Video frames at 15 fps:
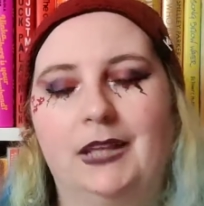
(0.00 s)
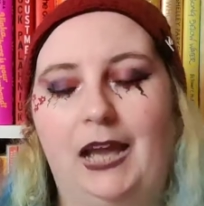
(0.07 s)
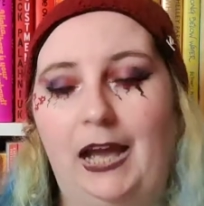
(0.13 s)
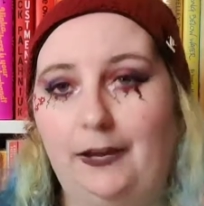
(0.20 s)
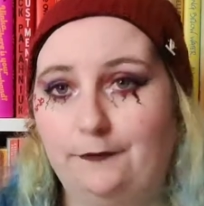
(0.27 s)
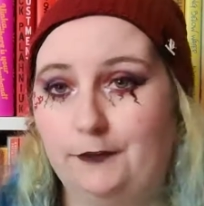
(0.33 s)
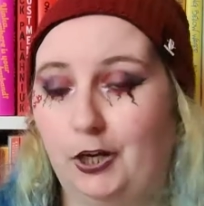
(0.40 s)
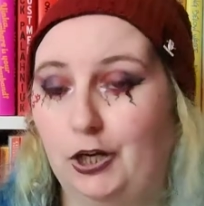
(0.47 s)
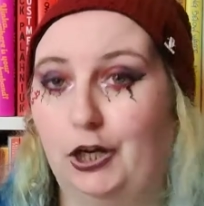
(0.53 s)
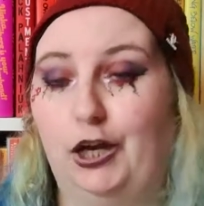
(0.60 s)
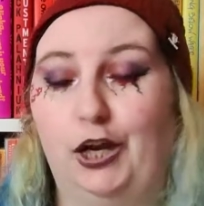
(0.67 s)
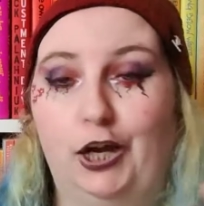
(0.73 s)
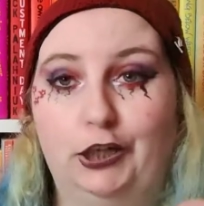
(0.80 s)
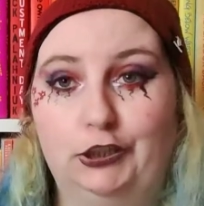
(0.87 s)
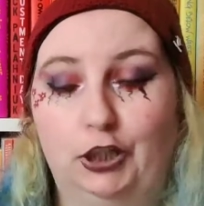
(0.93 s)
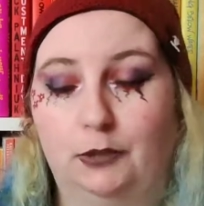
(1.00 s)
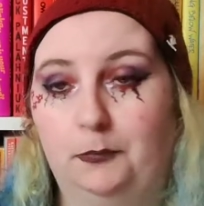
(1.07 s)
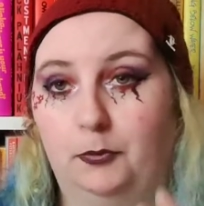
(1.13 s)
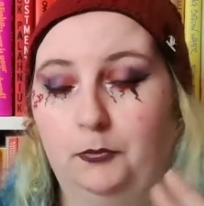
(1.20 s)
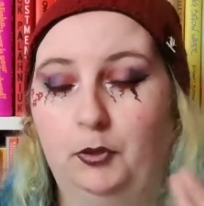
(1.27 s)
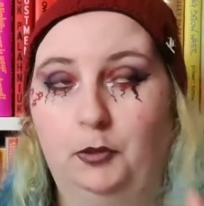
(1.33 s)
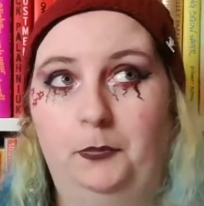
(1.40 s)
I've got a
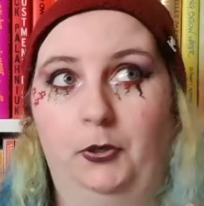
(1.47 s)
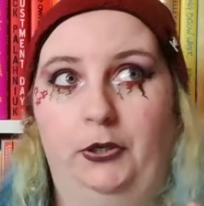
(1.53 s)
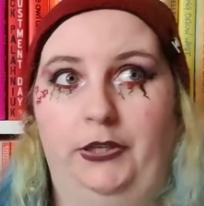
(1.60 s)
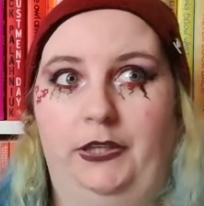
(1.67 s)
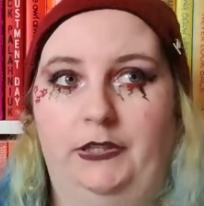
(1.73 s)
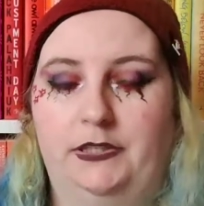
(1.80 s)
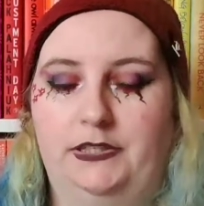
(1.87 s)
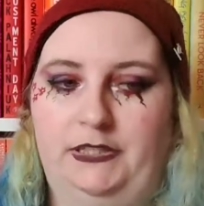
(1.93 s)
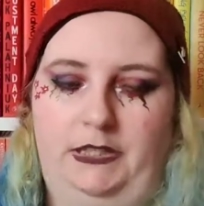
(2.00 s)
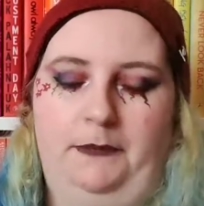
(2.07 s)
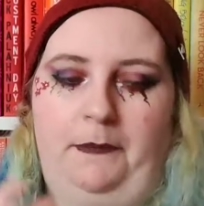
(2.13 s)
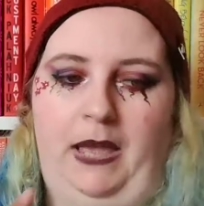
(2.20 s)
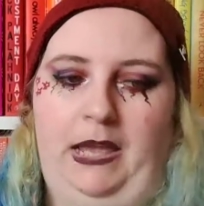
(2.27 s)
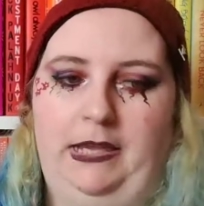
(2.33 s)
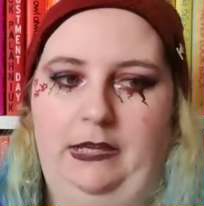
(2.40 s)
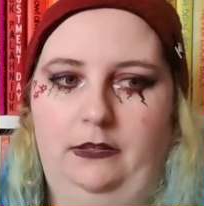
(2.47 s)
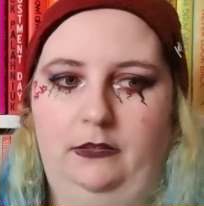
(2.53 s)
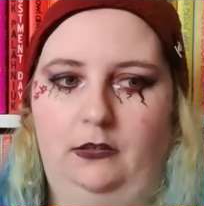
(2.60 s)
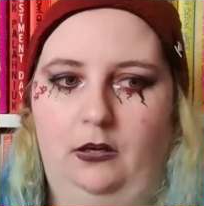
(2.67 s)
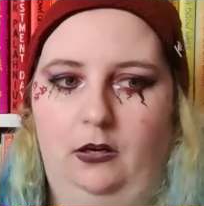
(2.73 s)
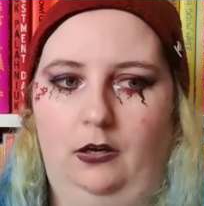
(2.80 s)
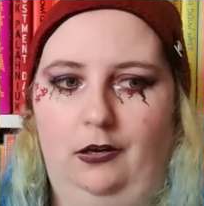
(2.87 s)
couple more points to make
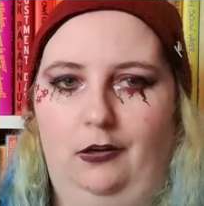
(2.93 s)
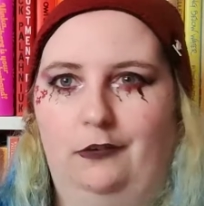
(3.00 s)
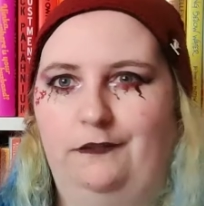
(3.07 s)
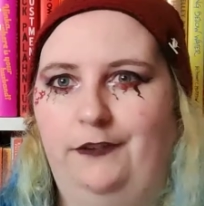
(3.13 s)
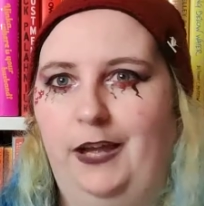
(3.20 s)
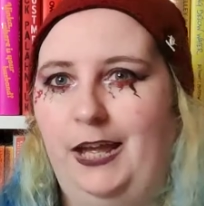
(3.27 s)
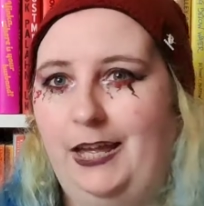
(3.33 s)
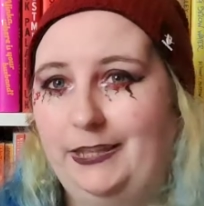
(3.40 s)
of